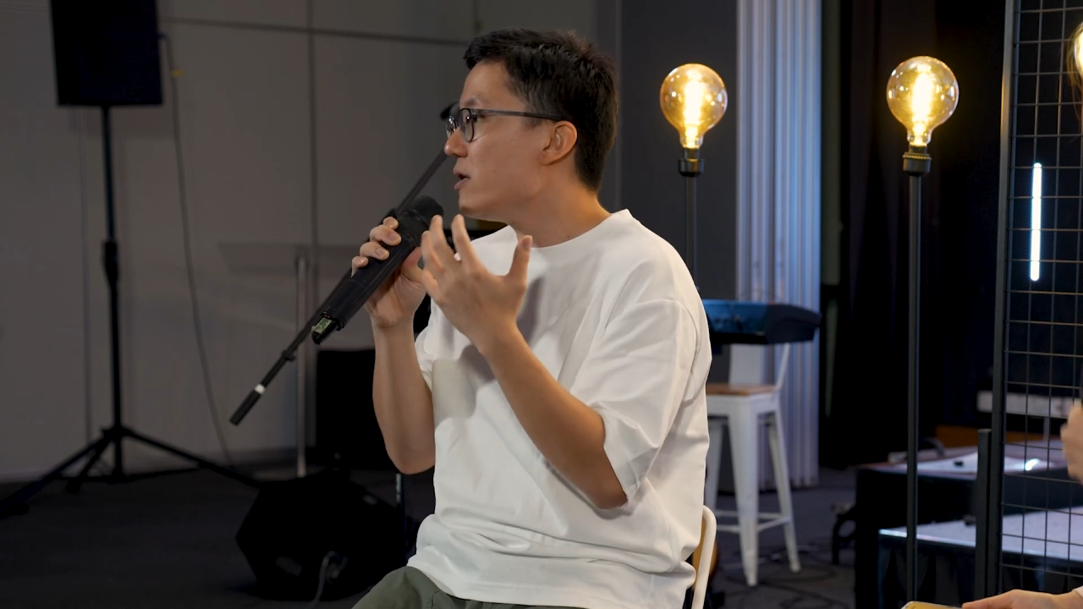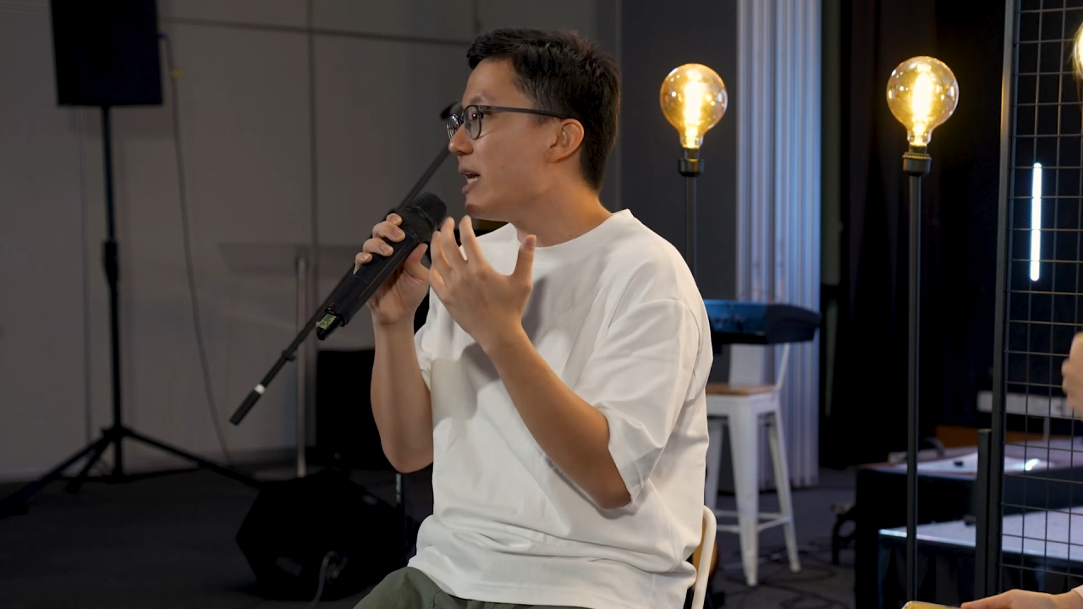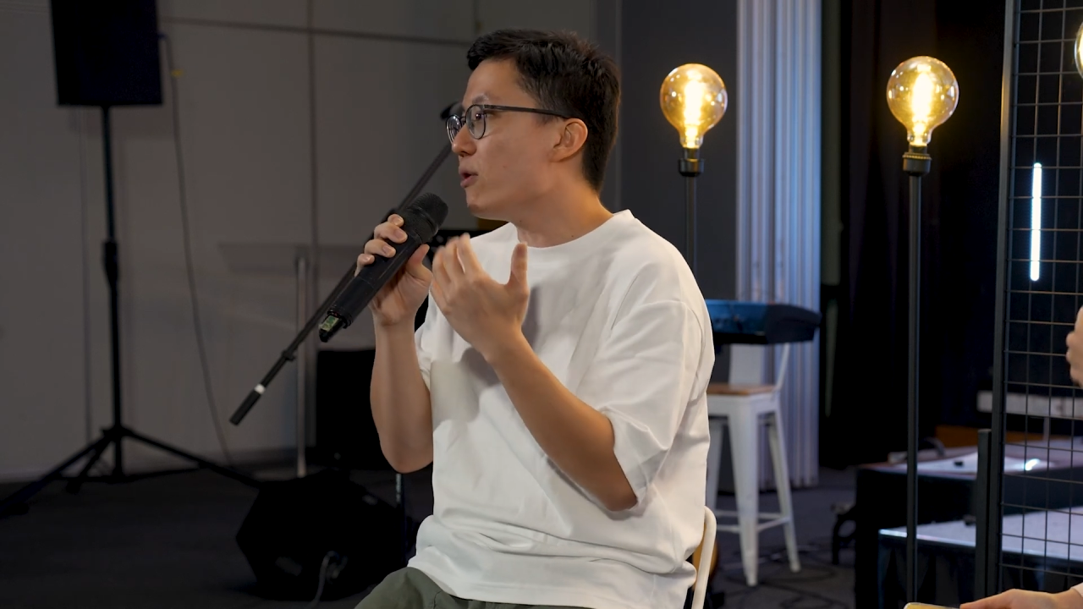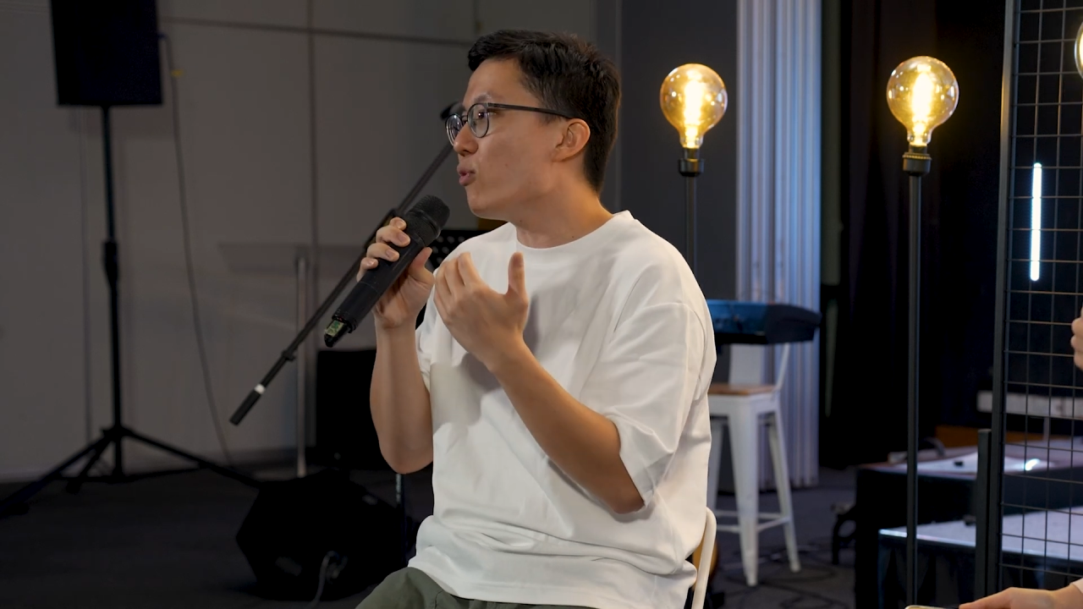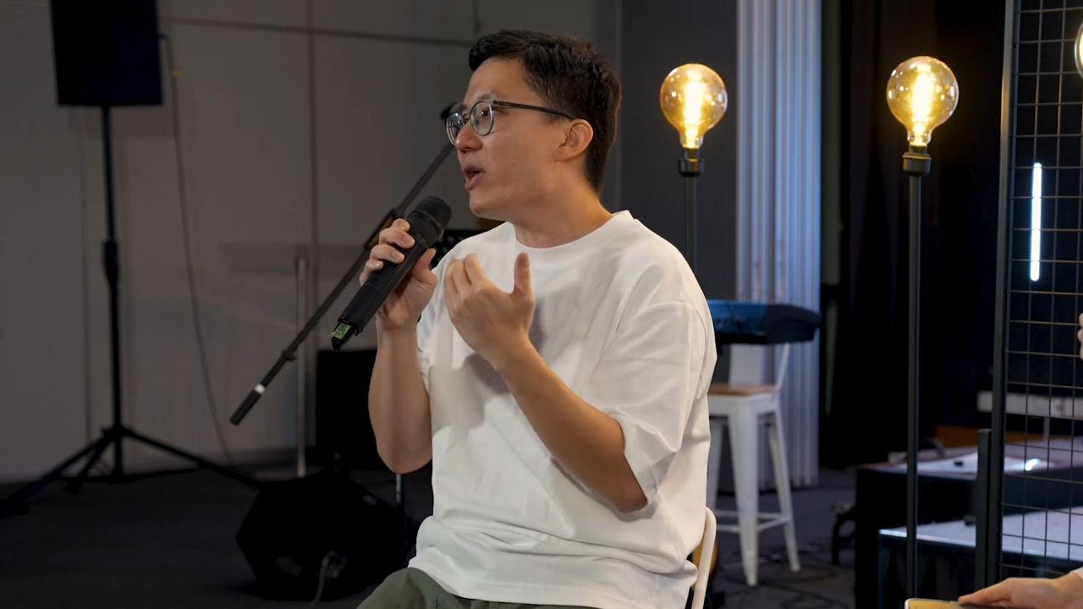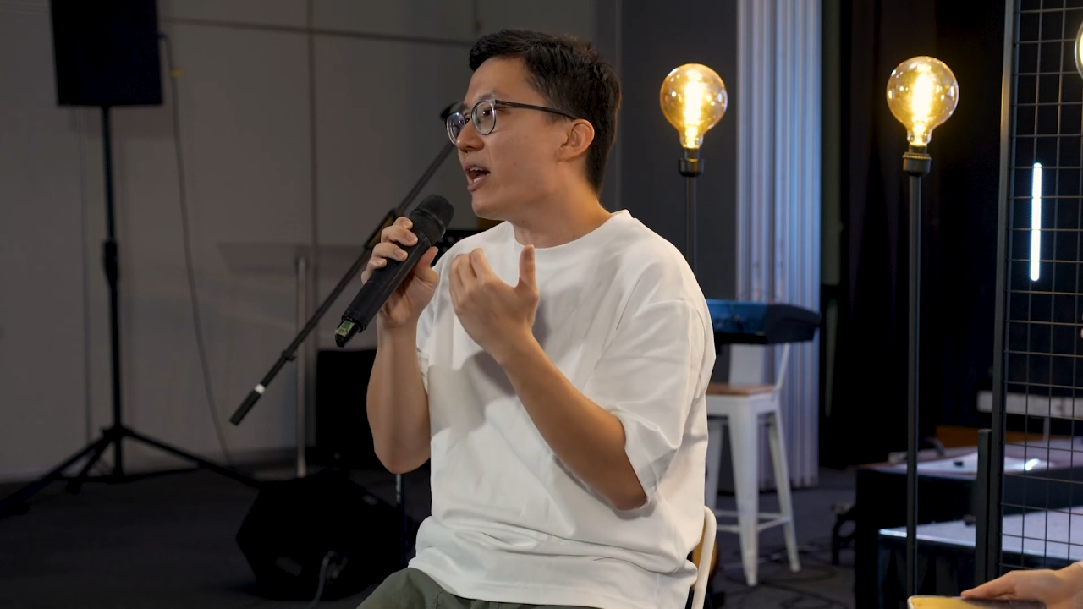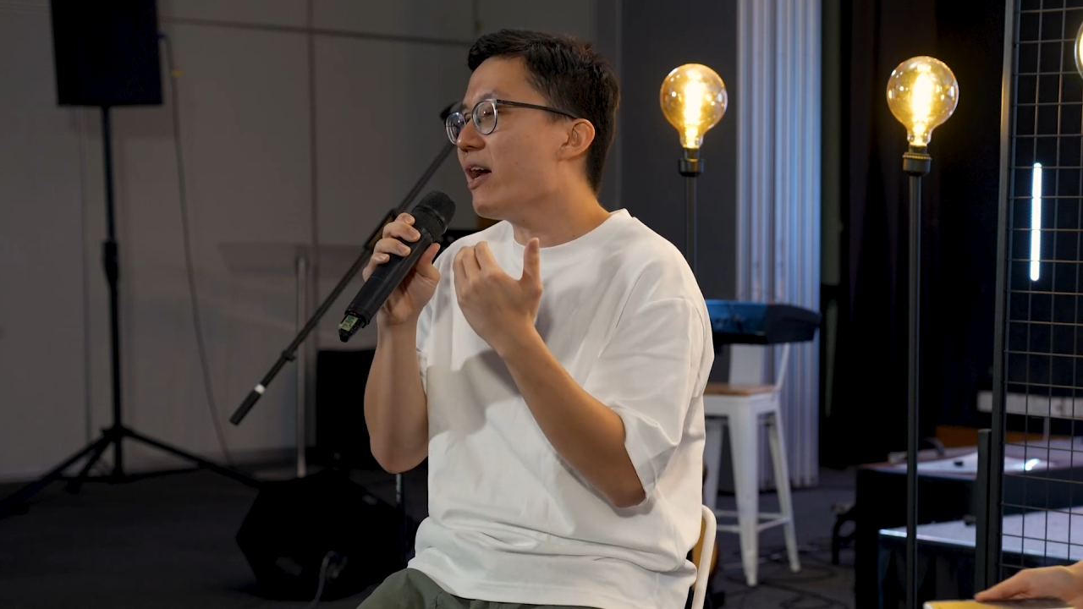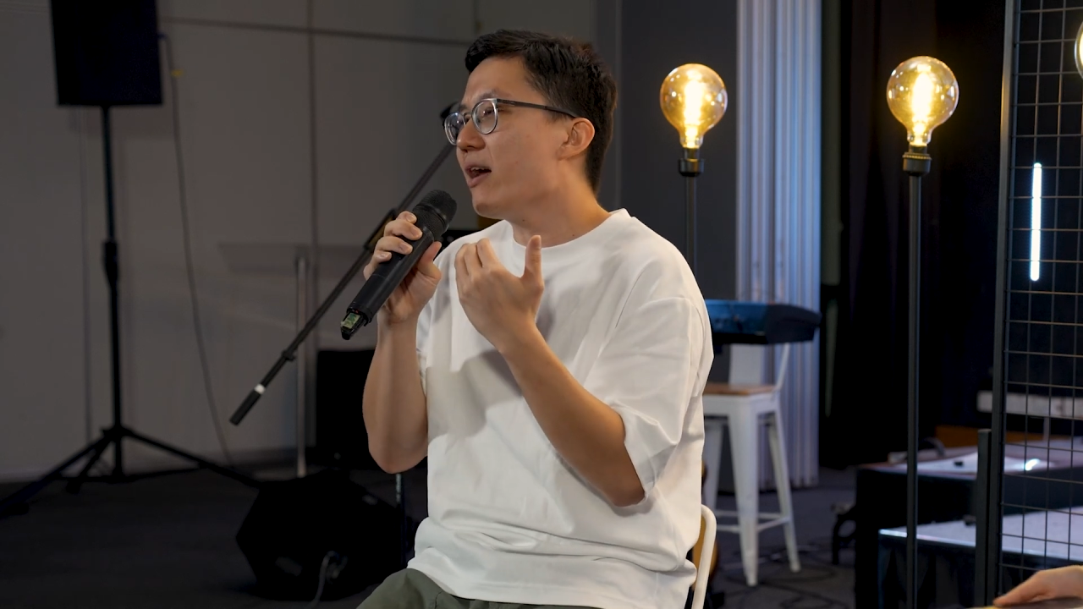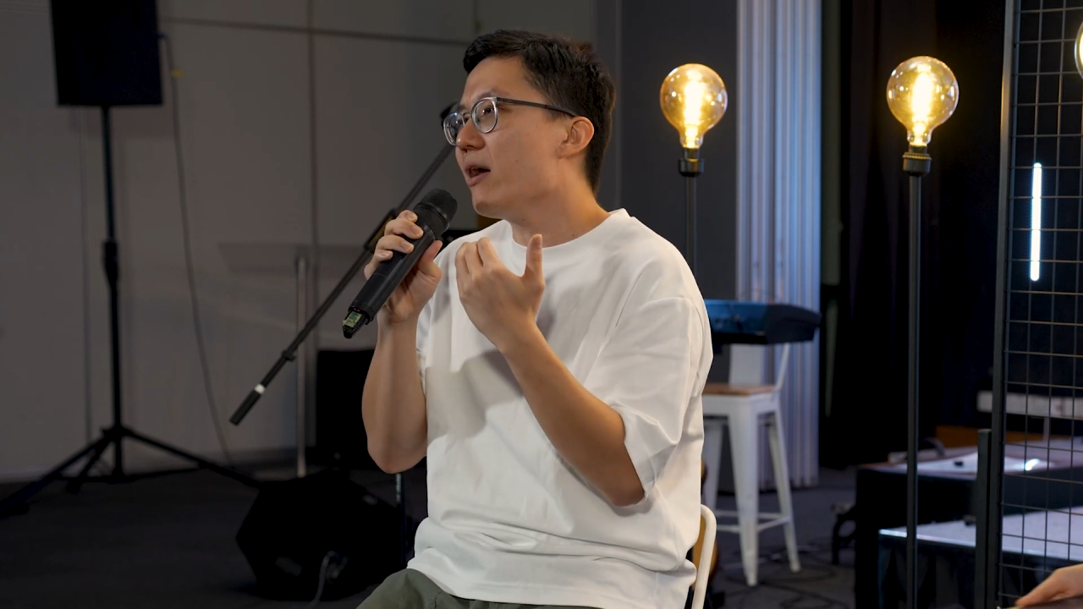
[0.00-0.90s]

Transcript: that we